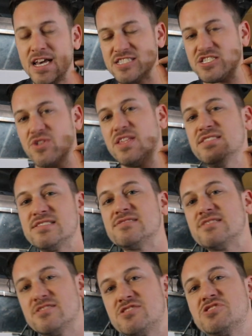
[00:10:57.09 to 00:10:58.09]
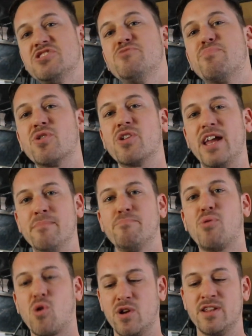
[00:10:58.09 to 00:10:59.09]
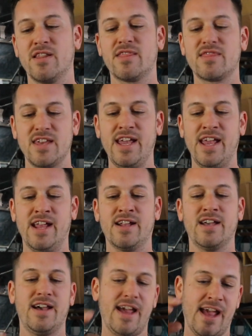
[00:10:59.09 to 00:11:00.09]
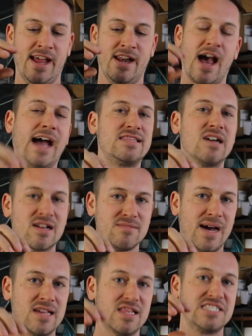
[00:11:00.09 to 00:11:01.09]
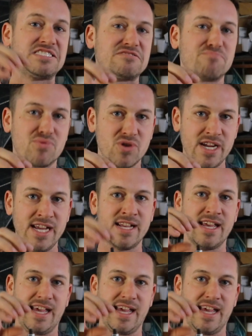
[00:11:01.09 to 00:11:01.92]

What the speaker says: So this is a super important thing, and I talked about the spring